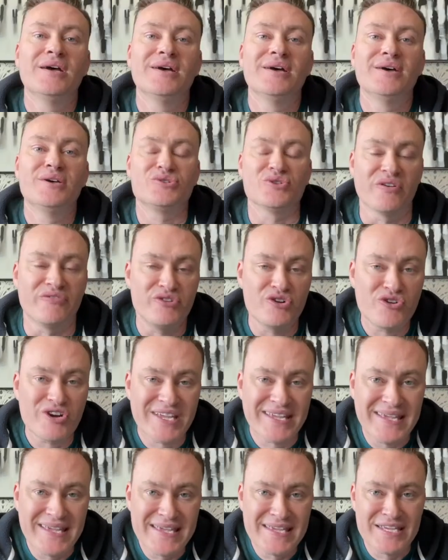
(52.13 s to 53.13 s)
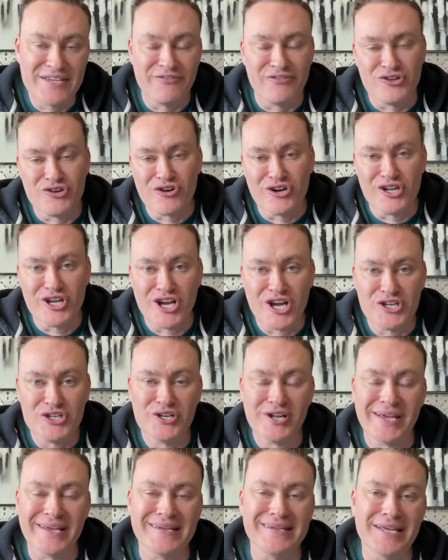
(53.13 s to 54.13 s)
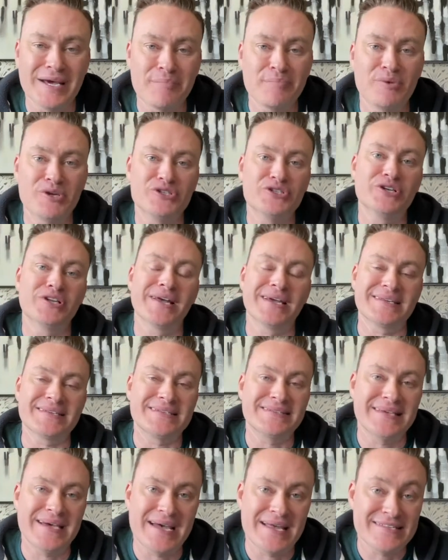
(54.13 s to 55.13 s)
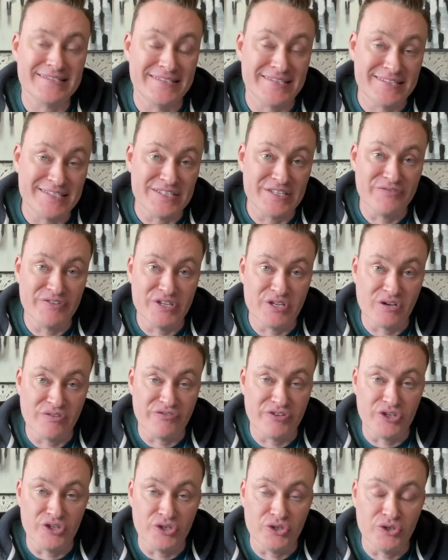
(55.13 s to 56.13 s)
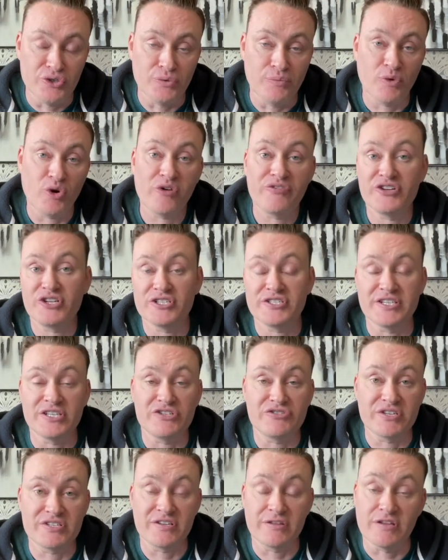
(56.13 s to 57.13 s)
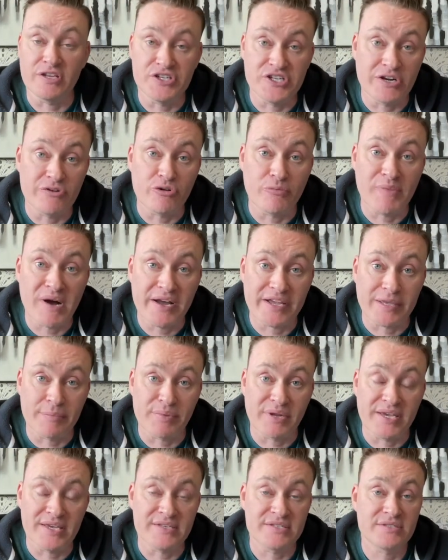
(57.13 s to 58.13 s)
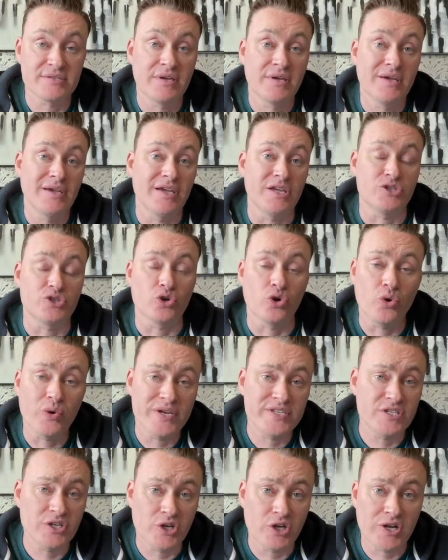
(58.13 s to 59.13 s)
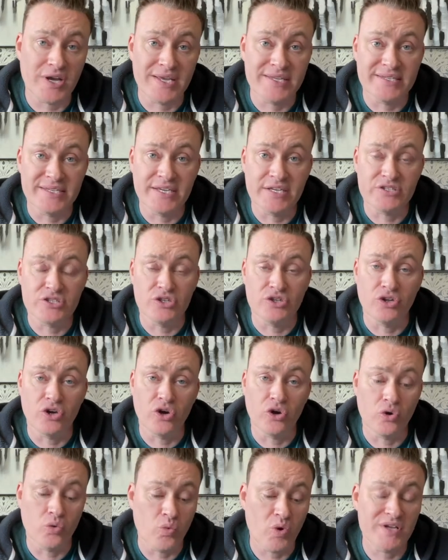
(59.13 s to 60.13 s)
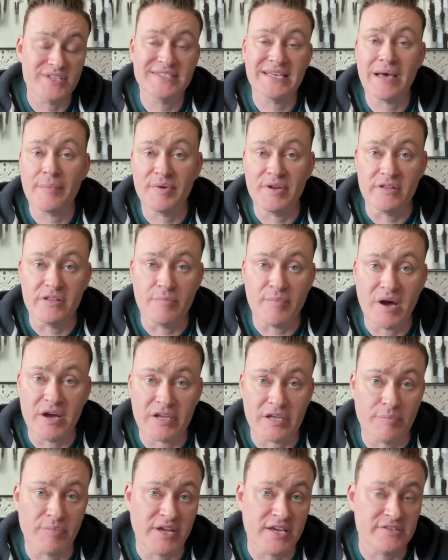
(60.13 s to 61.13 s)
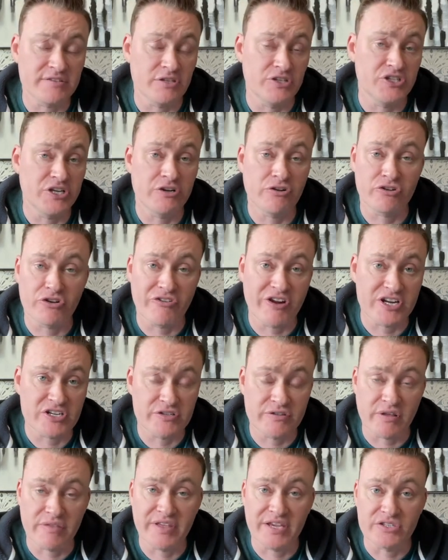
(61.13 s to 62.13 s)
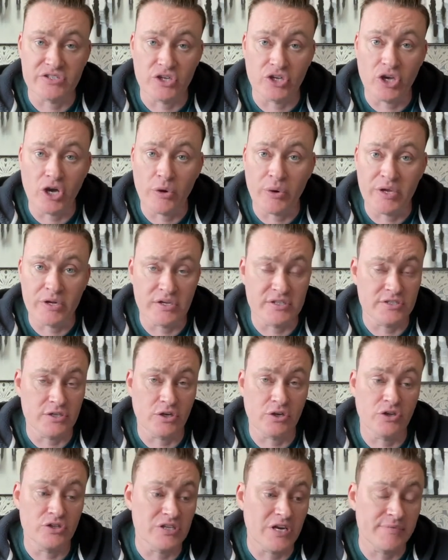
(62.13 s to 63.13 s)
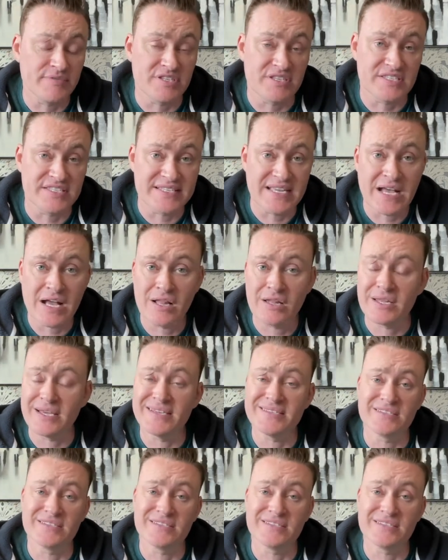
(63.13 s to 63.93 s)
So if you're a geek, if you're a nerd, you like numbers, you like stats, this is the video for you. Or if you're just interested in the general marketplace, it's always a good idea to know what's happening in the marketplace, the general direction that things are going. Is it a good time to sell? Is it